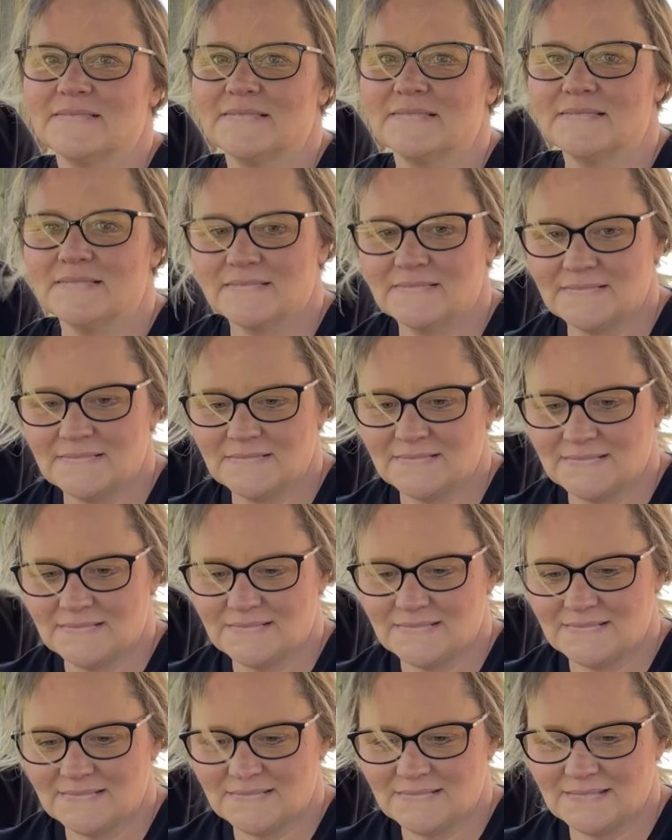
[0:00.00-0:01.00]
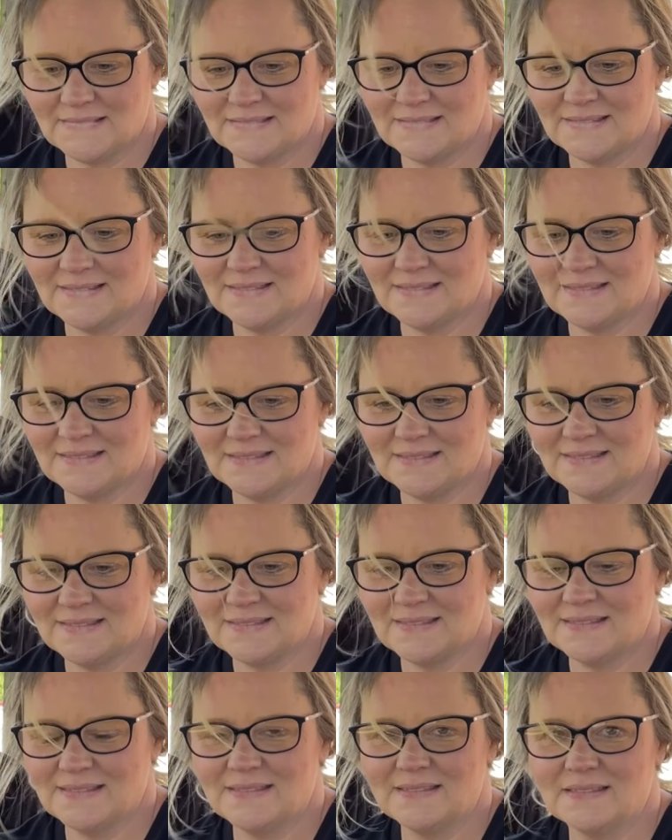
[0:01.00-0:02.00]

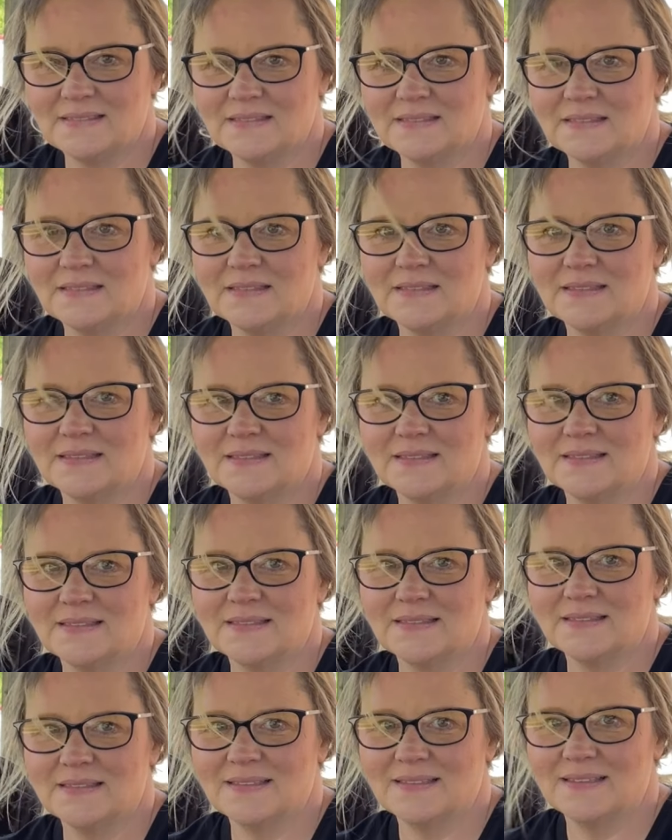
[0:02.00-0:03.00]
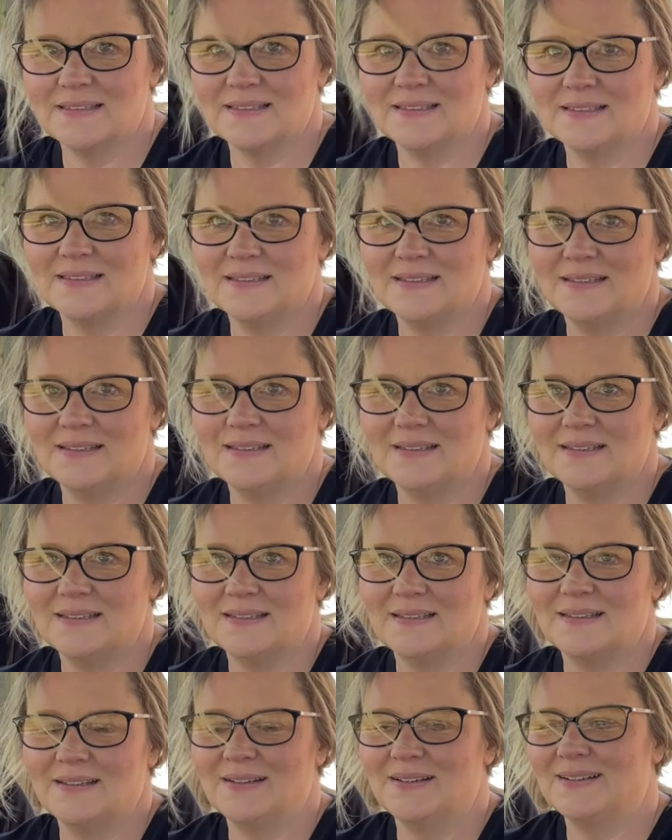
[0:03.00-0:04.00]

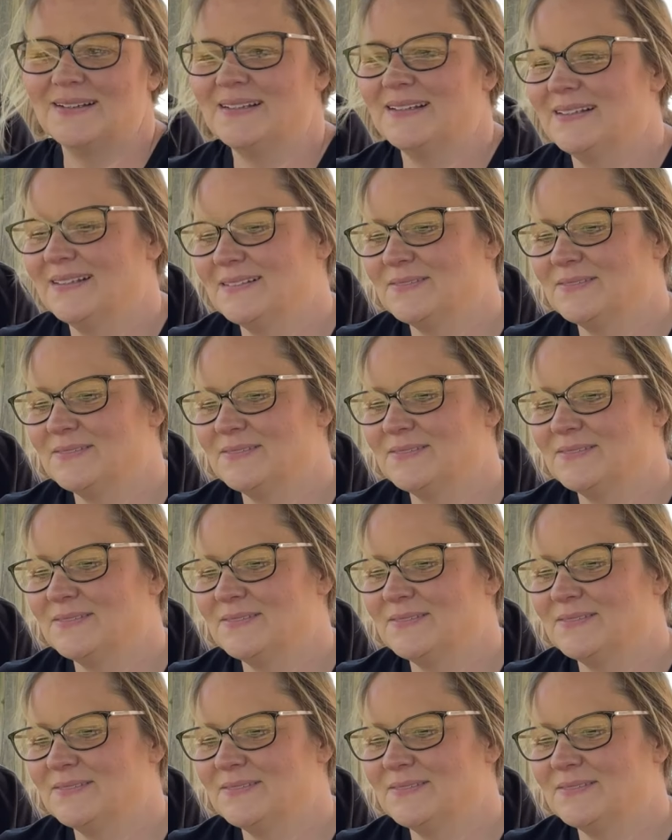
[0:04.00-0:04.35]
(not speaking)